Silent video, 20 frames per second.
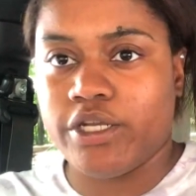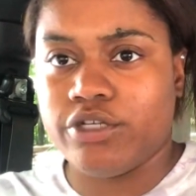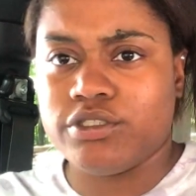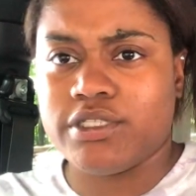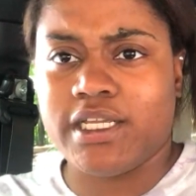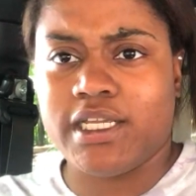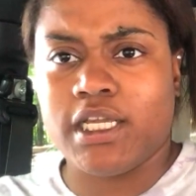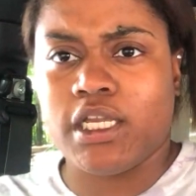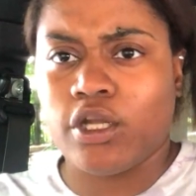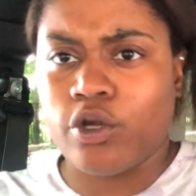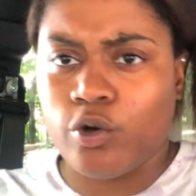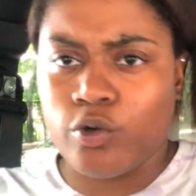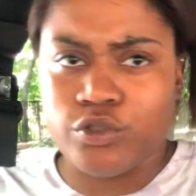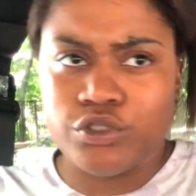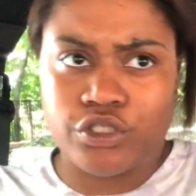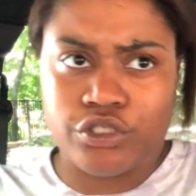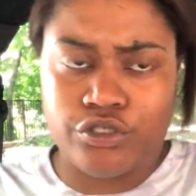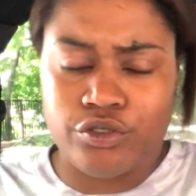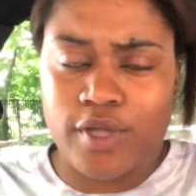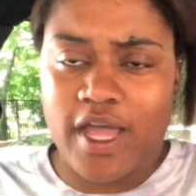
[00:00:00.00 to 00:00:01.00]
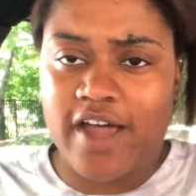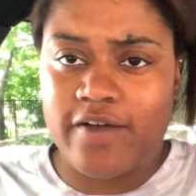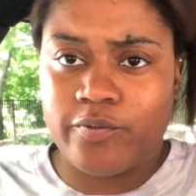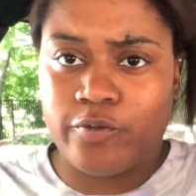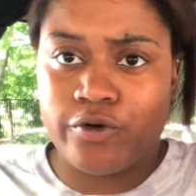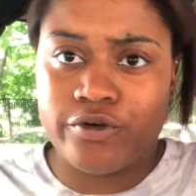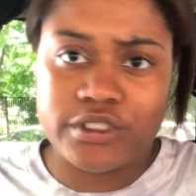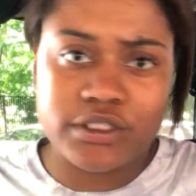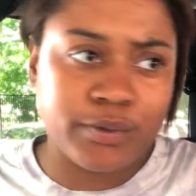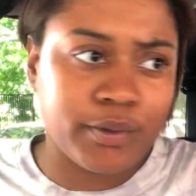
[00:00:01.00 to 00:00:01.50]
It's like getting older, you have
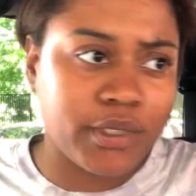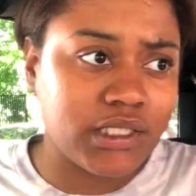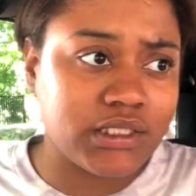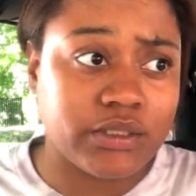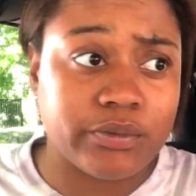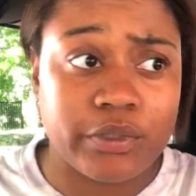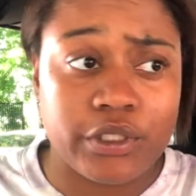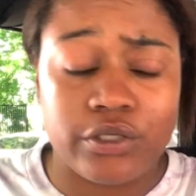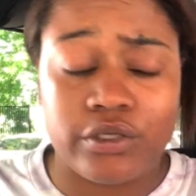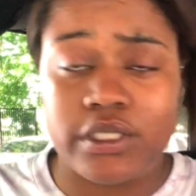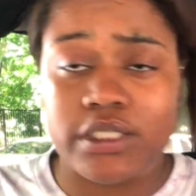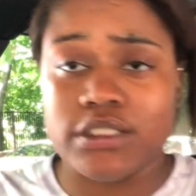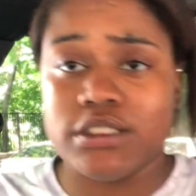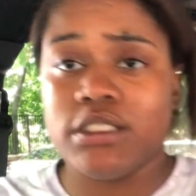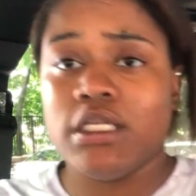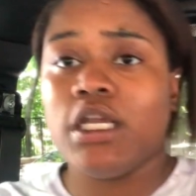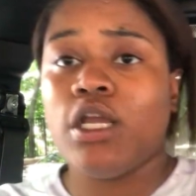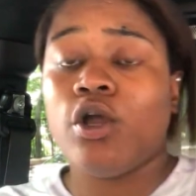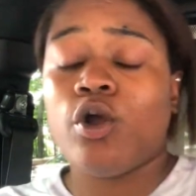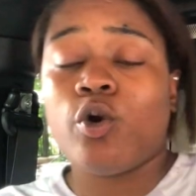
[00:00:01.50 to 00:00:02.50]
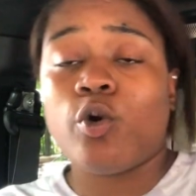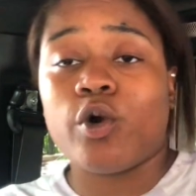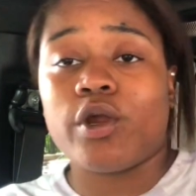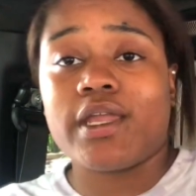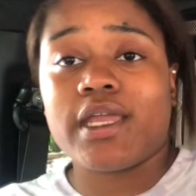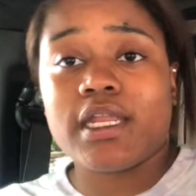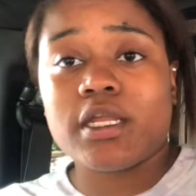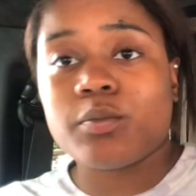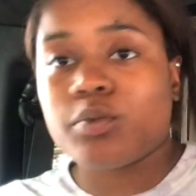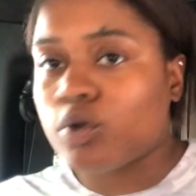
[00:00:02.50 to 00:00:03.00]
more responsibilities, or
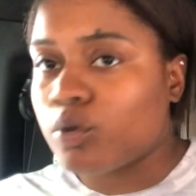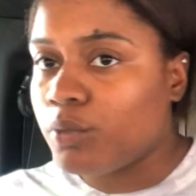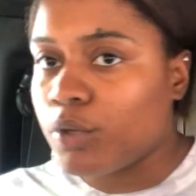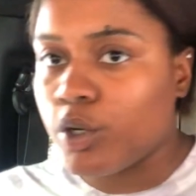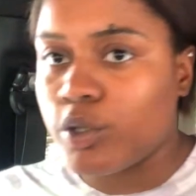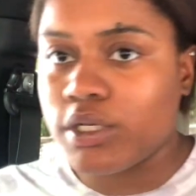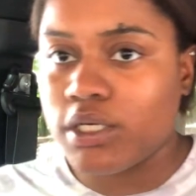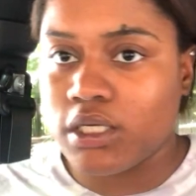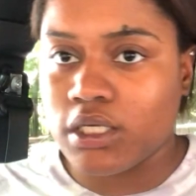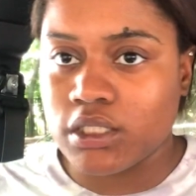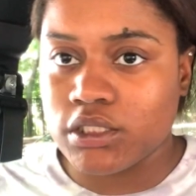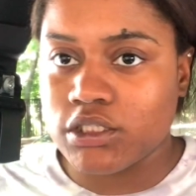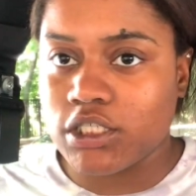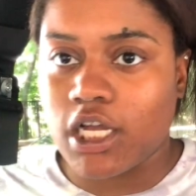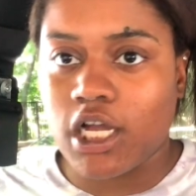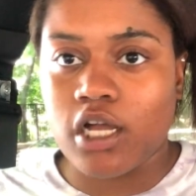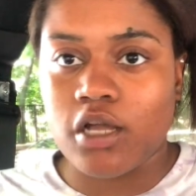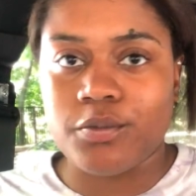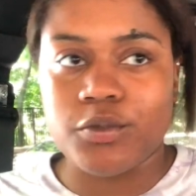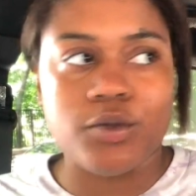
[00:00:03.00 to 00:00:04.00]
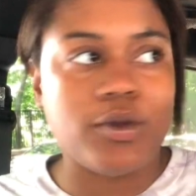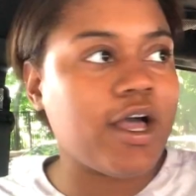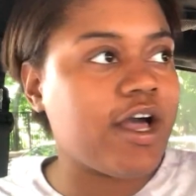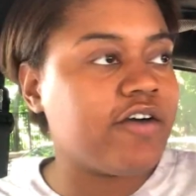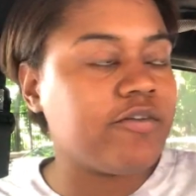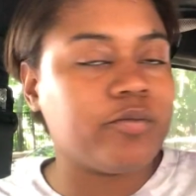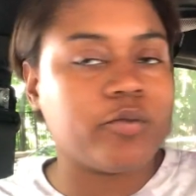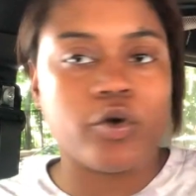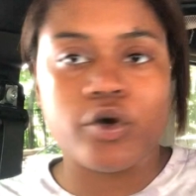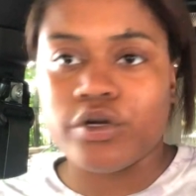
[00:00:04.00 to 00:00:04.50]
getting promoted in a job, you
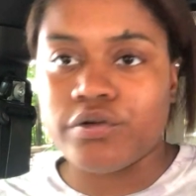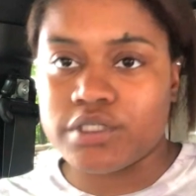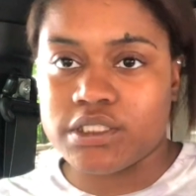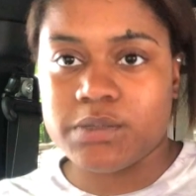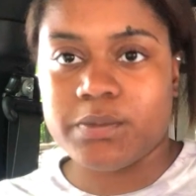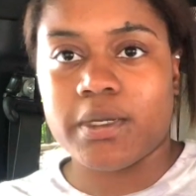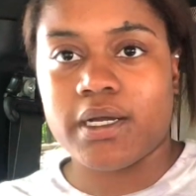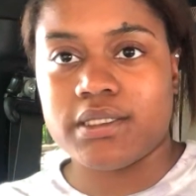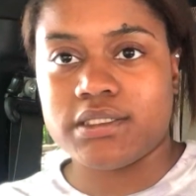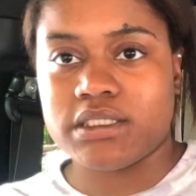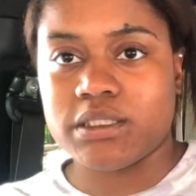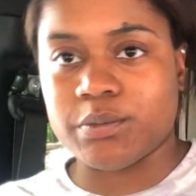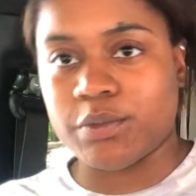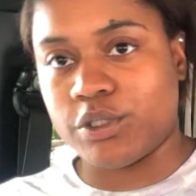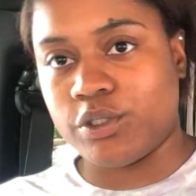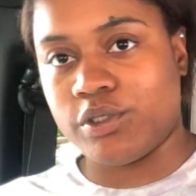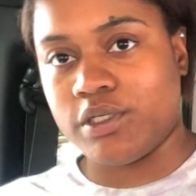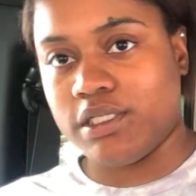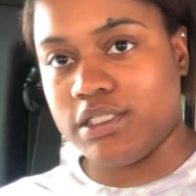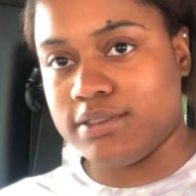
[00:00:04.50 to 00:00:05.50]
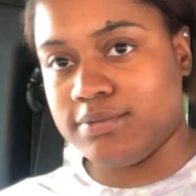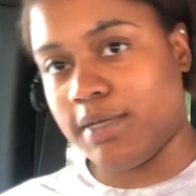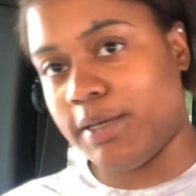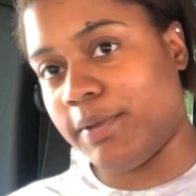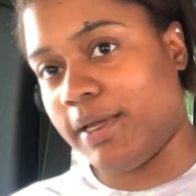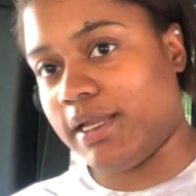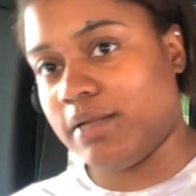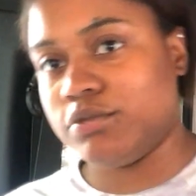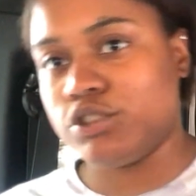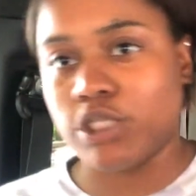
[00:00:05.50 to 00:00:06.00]
have more responsibilities. My
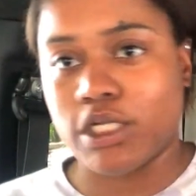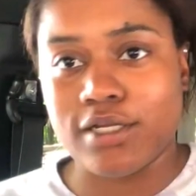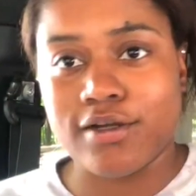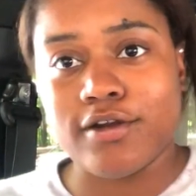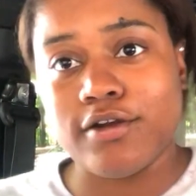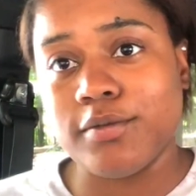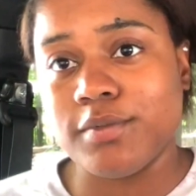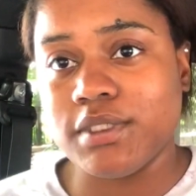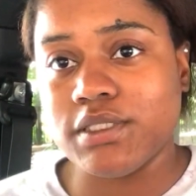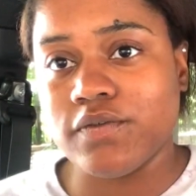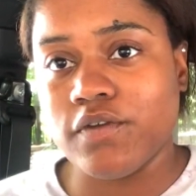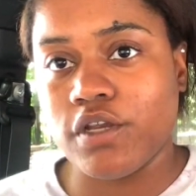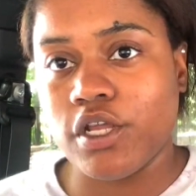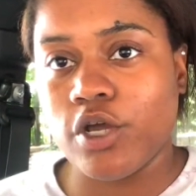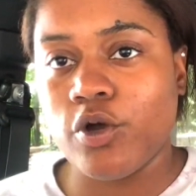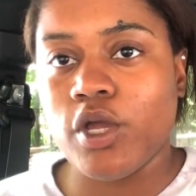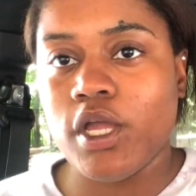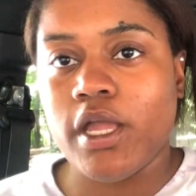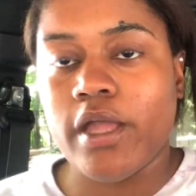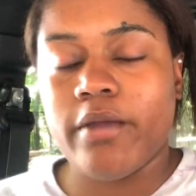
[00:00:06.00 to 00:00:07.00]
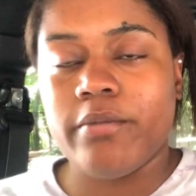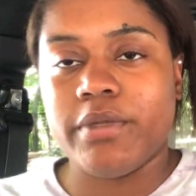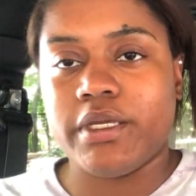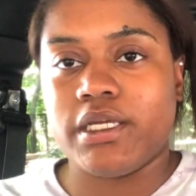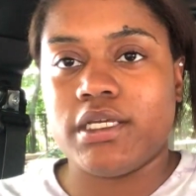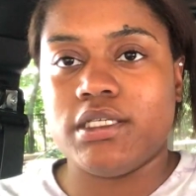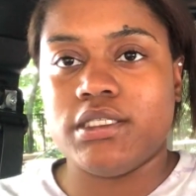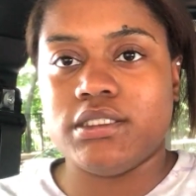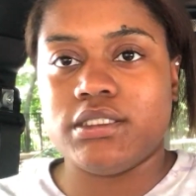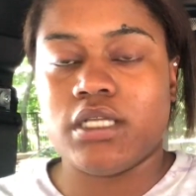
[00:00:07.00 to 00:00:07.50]
bad, I'm trying to hurry up this video
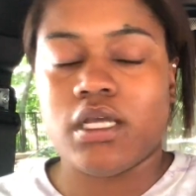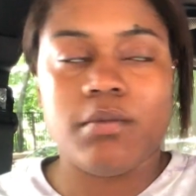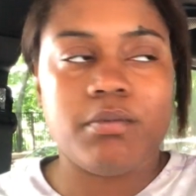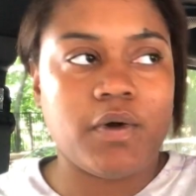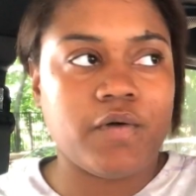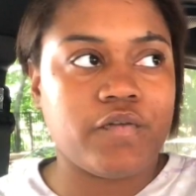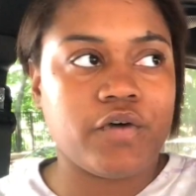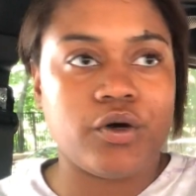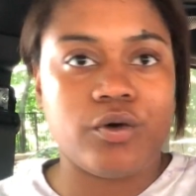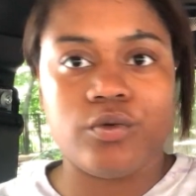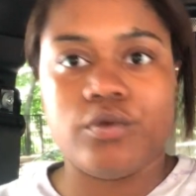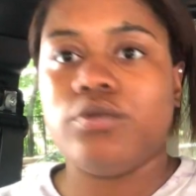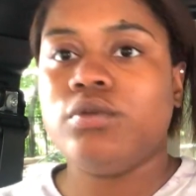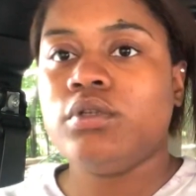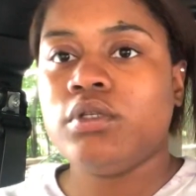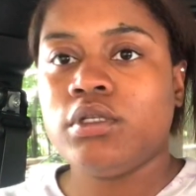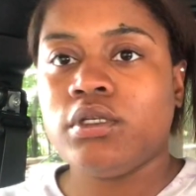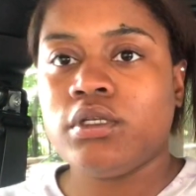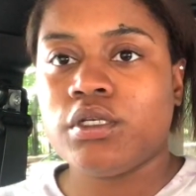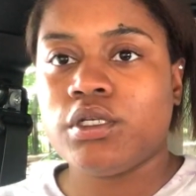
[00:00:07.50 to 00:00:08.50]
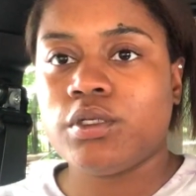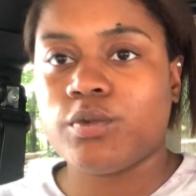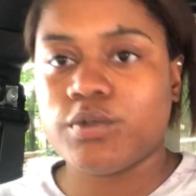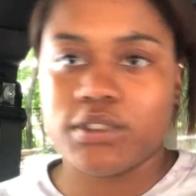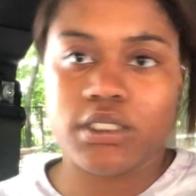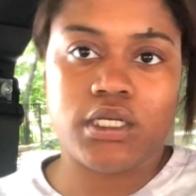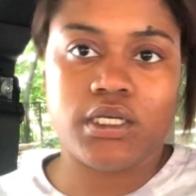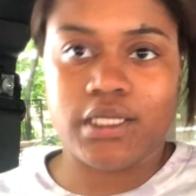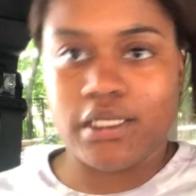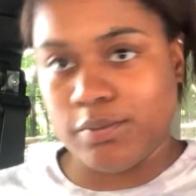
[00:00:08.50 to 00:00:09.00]
because my phone was
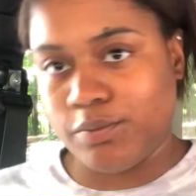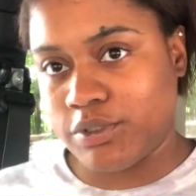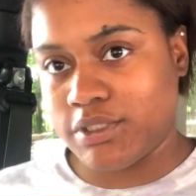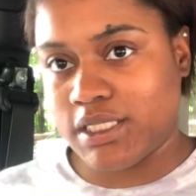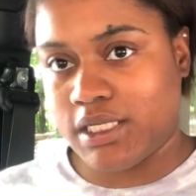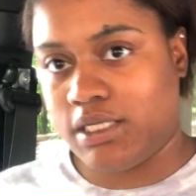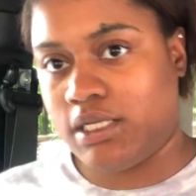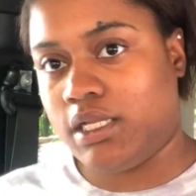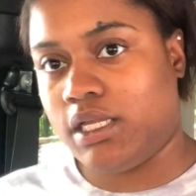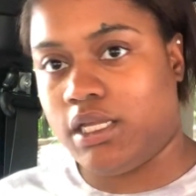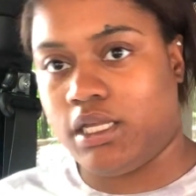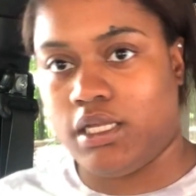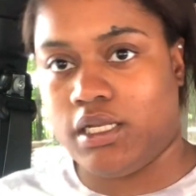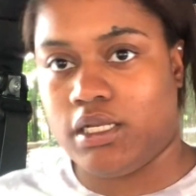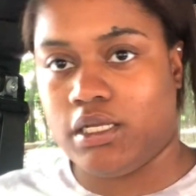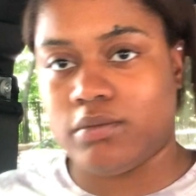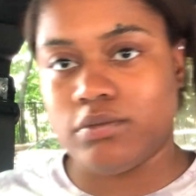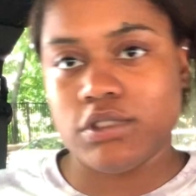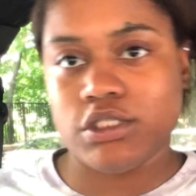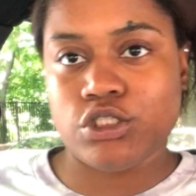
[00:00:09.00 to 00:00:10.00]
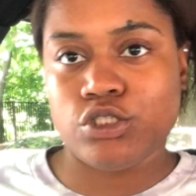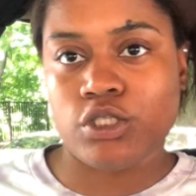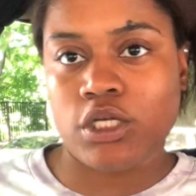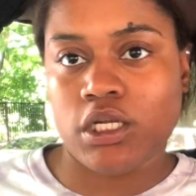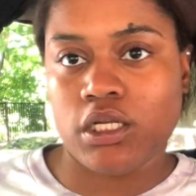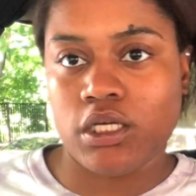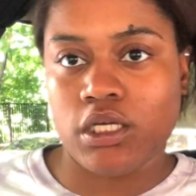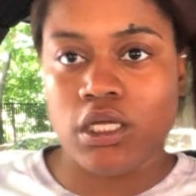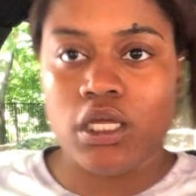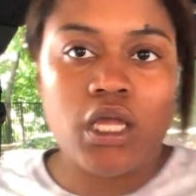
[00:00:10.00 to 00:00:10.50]
on 8% and I'm just trying
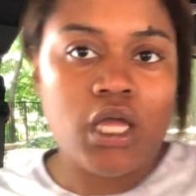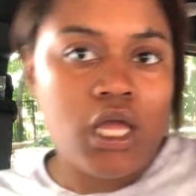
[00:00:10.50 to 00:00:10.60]
to